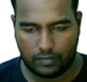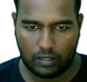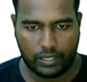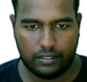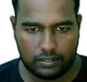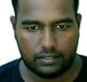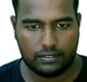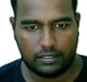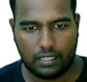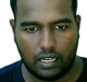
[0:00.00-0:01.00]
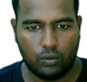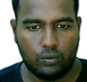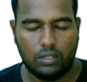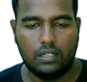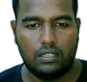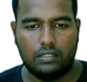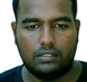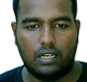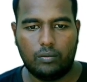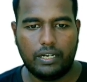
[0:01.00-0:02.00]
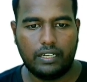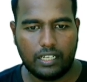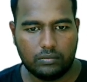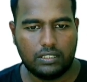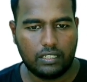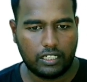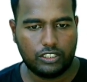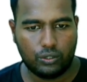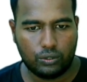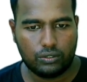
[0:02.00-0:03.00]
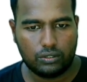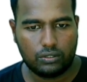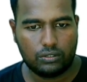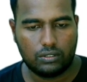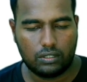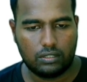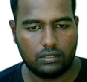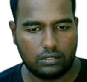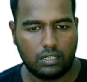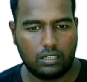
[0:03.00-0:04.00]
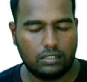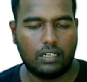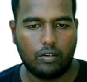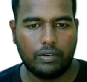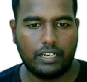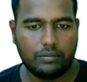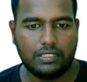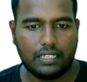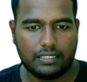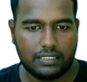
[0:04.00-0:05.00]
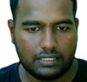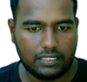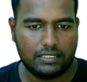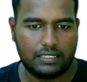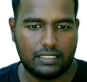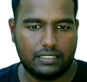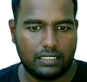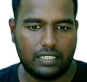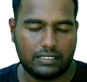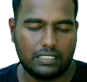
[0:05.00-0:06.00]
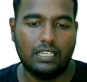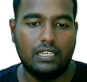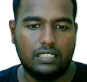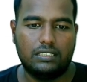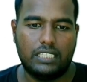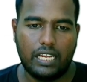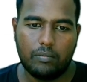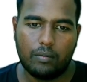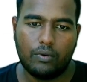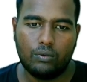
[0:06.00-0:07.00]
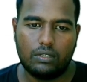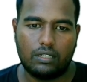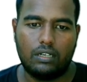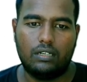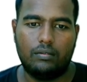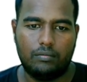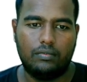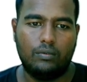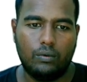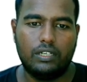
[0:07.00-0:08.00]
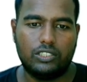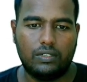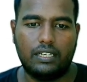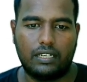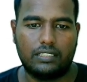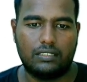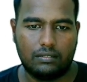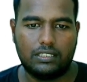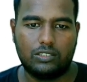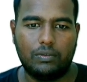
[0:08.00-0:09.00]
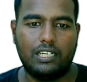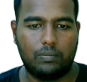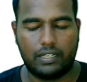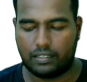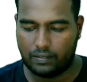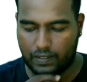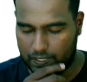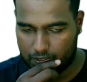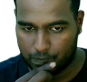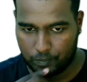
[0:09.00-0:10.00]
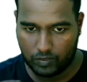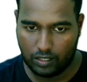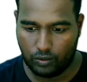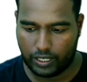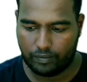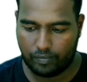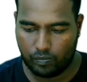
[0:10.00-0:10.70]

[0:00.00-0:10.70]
Okay, this is how many times the ratio, how many times the resistance is increasing, same amount voltage will increase. Just multiply. Yes. Okay.